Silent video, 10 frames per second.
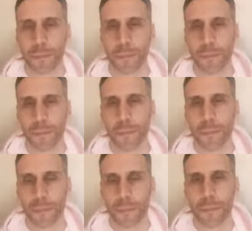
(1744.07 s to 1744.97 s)

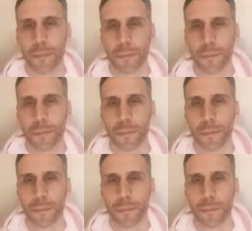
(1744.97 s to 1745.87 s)

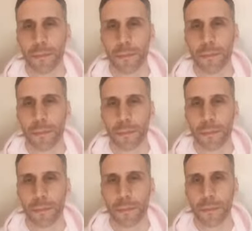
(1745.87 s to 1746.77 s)

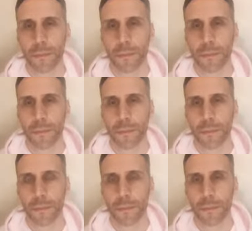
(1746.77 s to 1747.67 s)

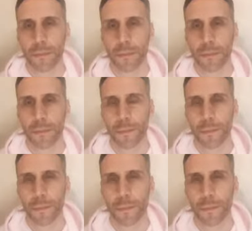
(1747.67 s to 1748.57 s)

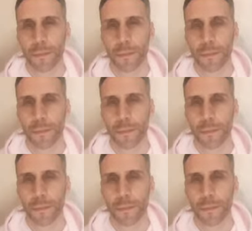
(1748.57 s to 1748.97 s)
(silent)